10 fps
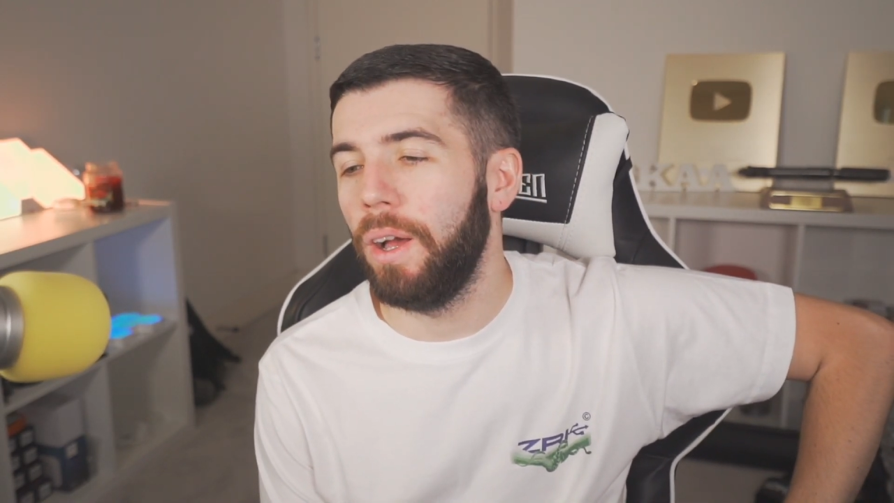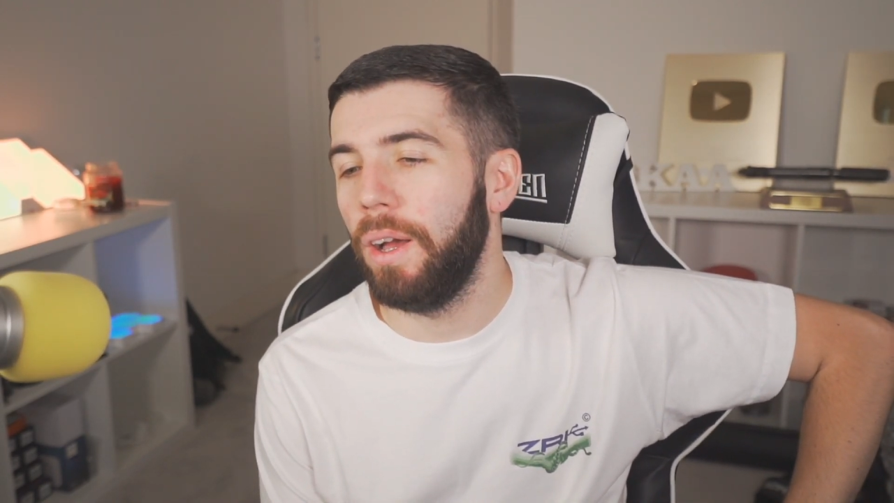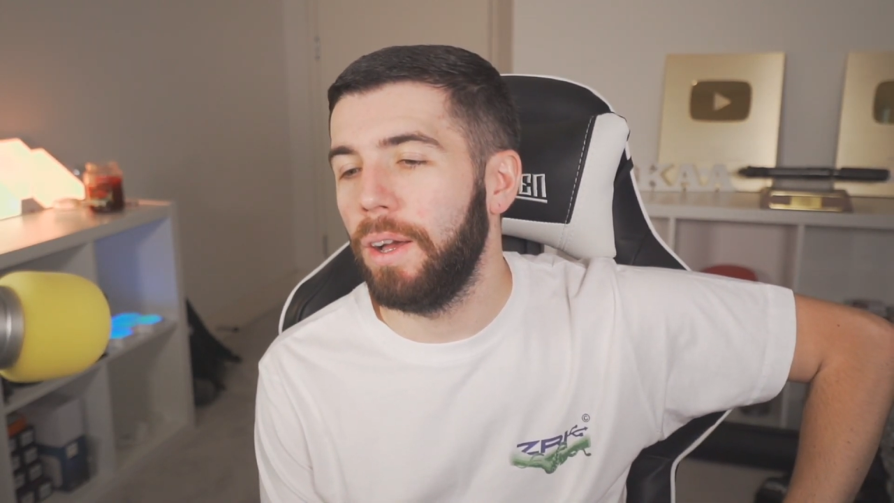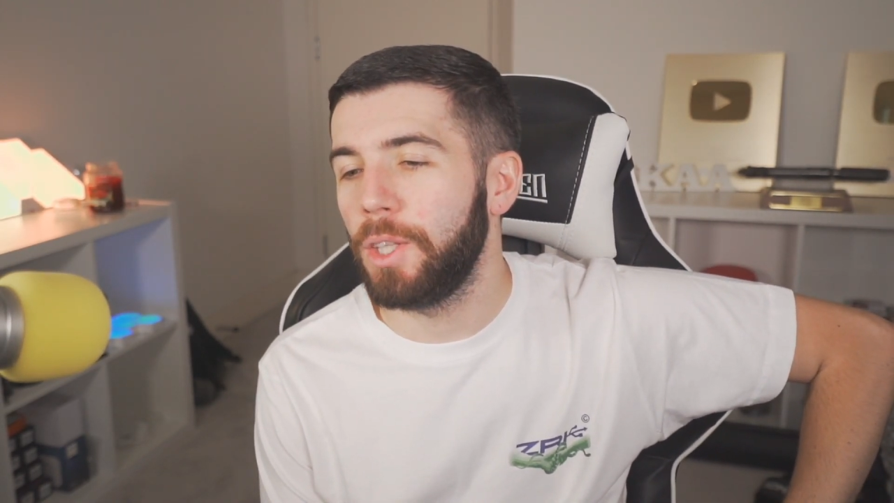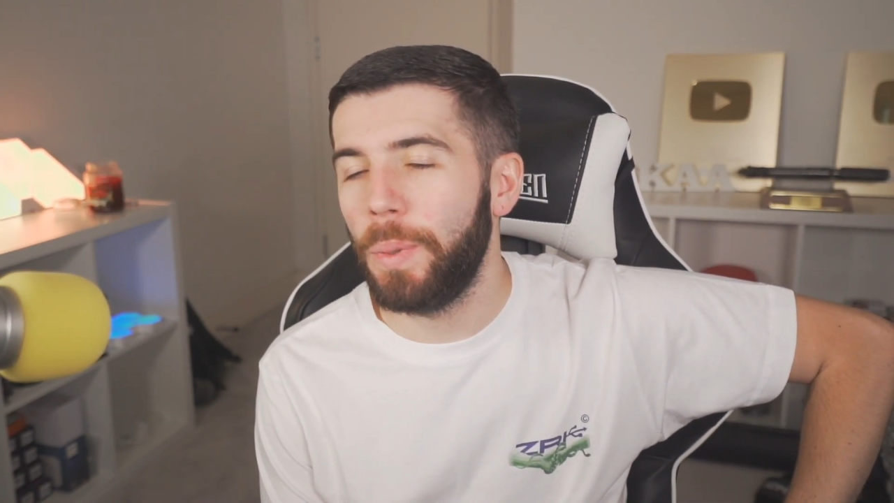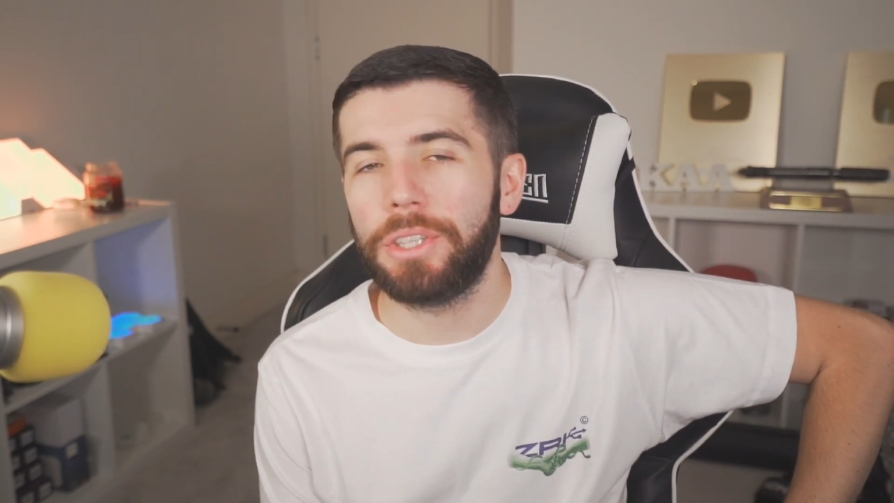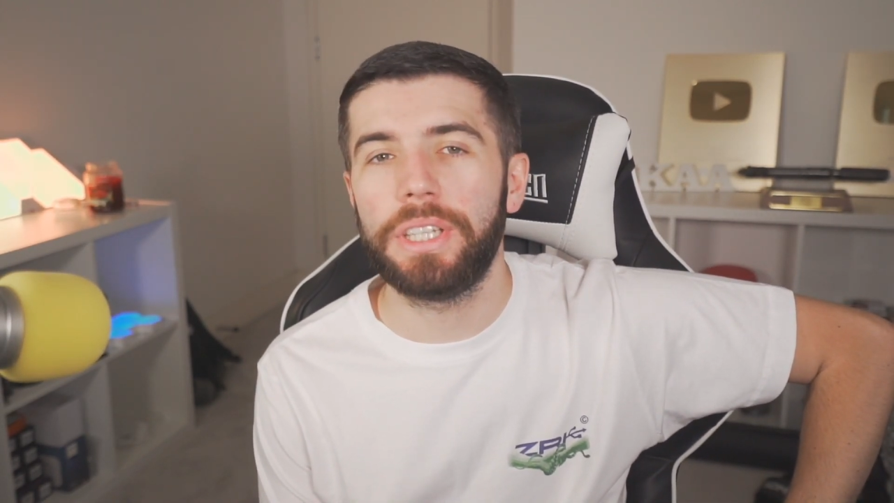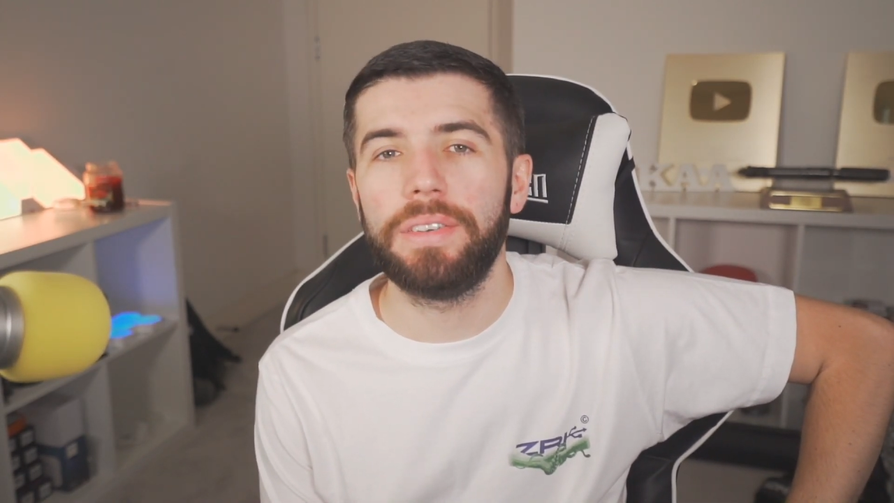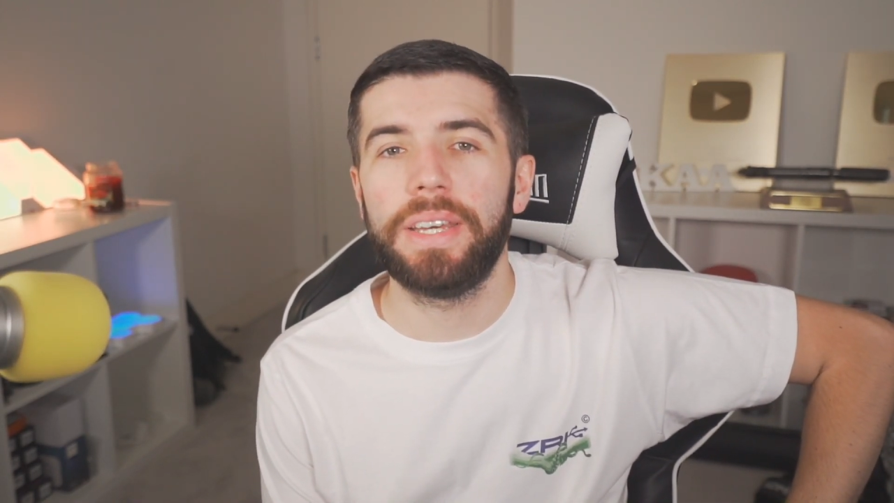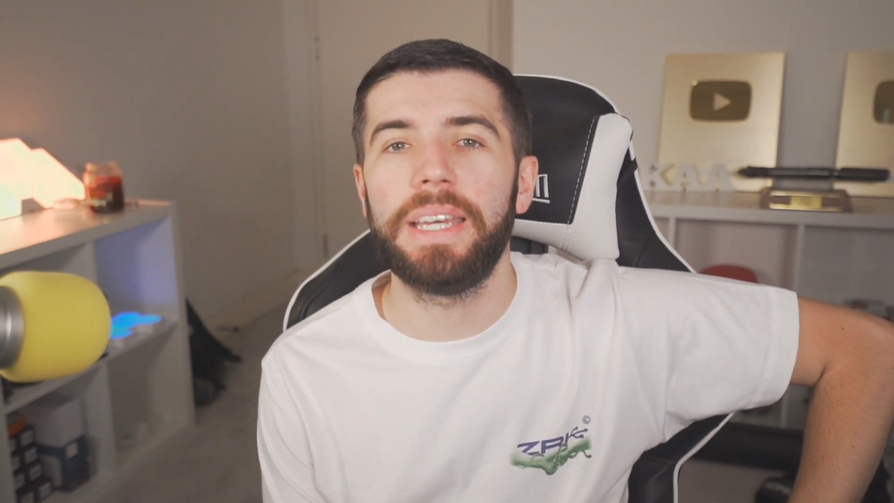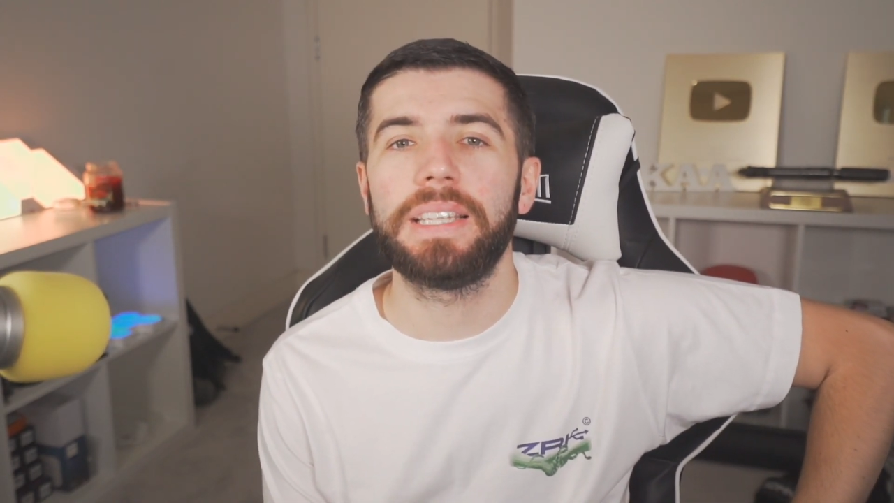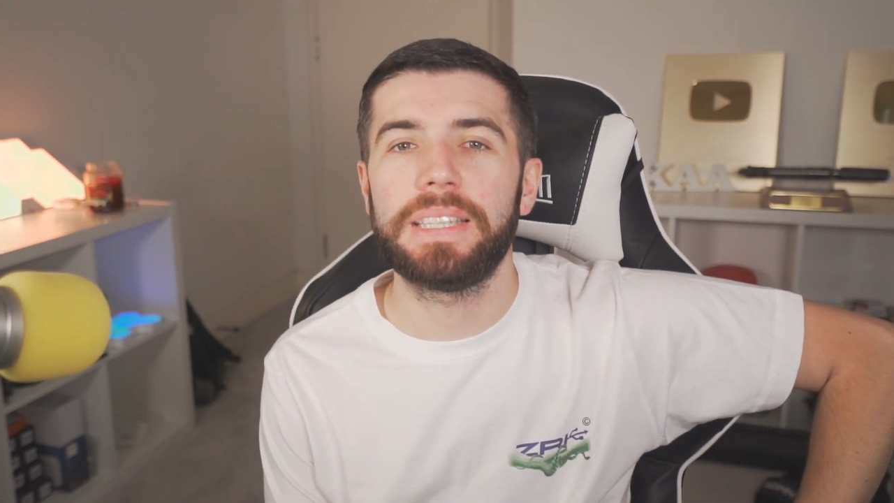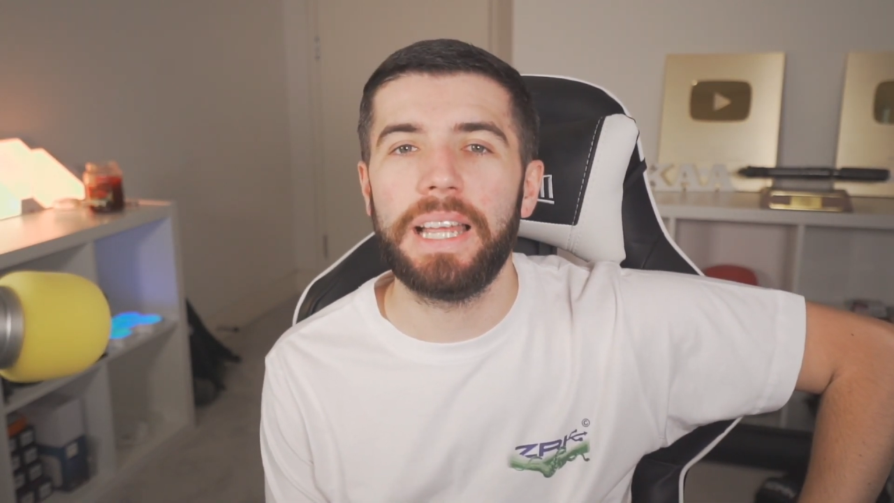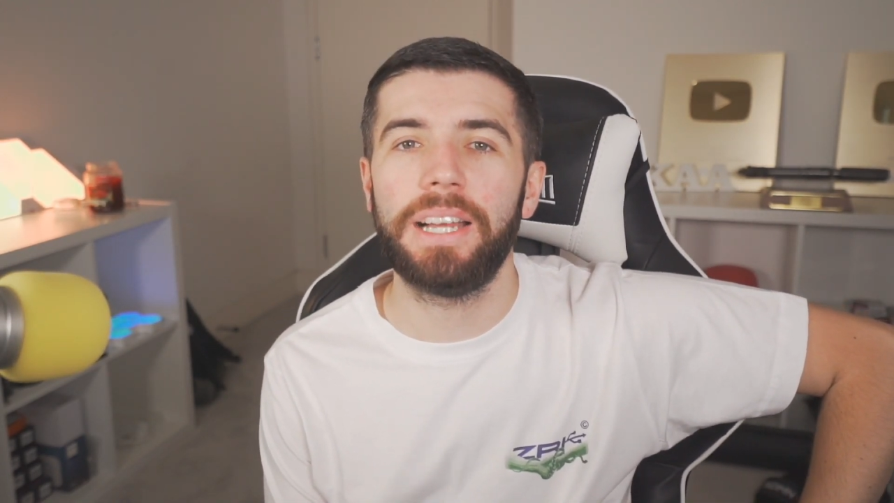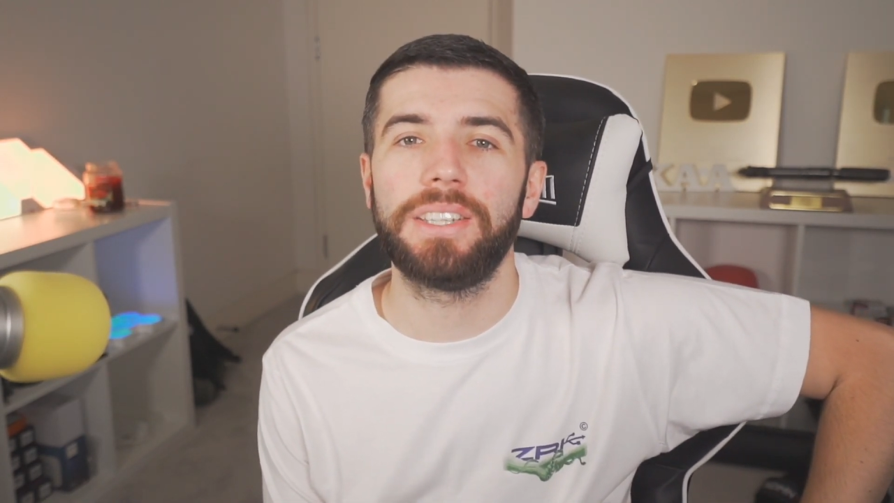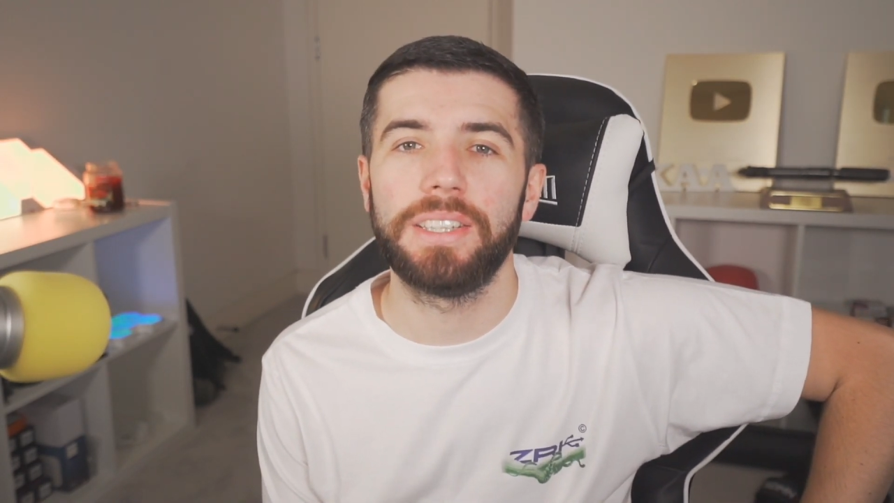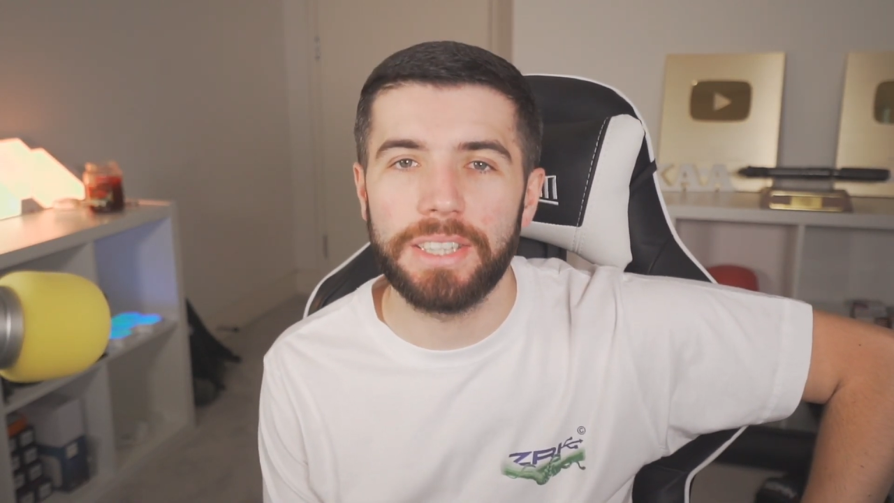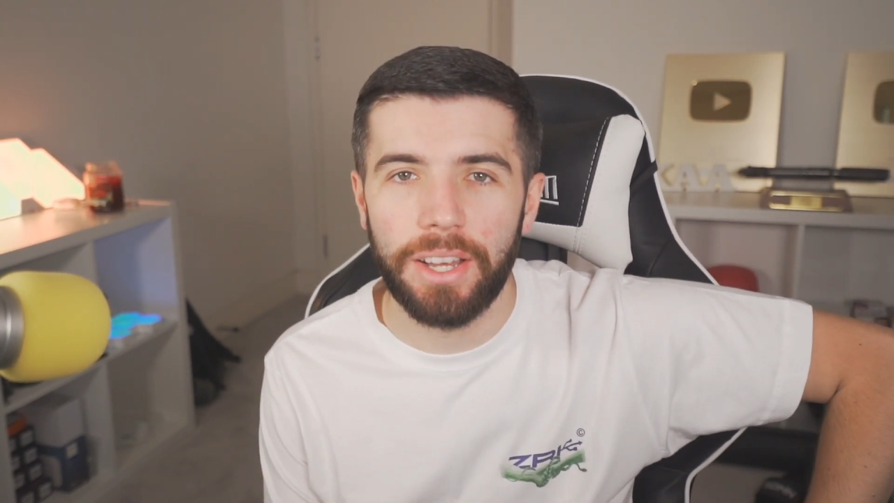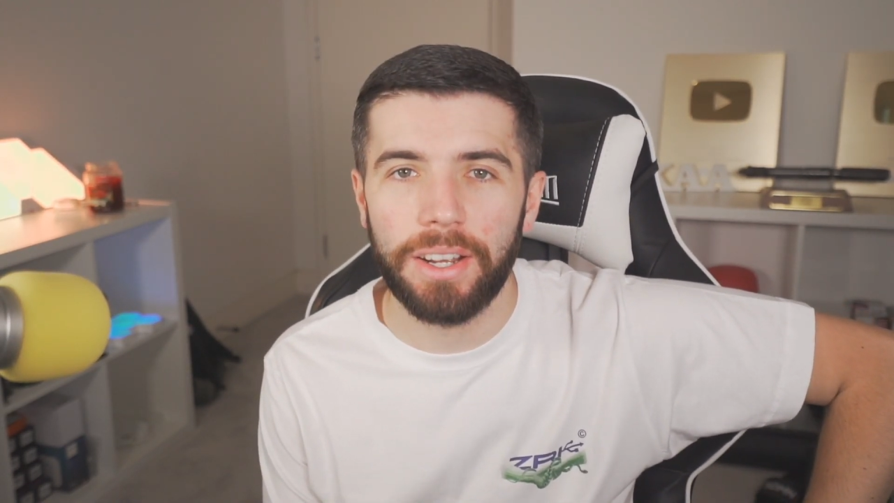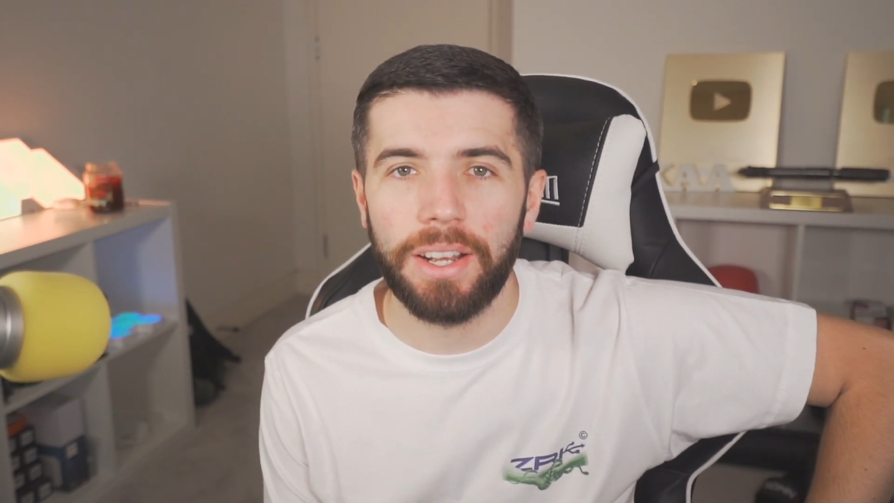
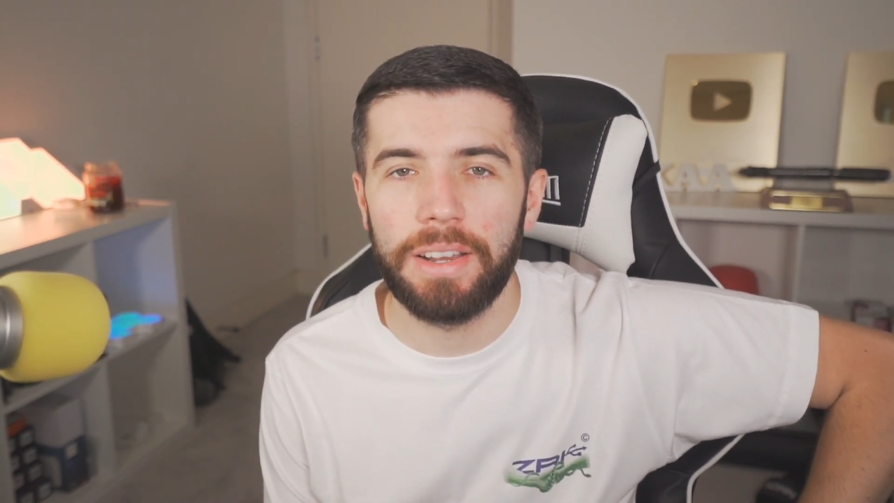twitch.tv/Zerka,